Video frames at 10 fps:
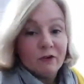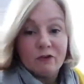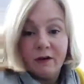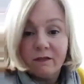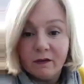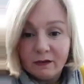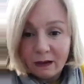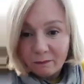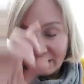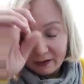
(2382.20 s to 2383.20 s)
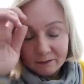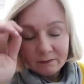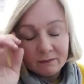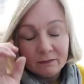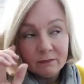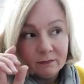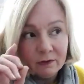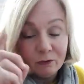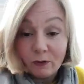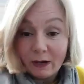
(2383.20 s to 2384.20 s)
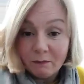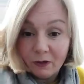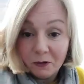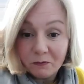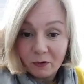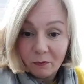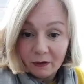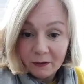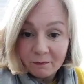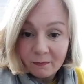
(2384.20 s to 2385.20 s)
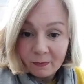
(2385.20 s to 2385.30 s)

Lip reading: sure I sew down my rainbow properly.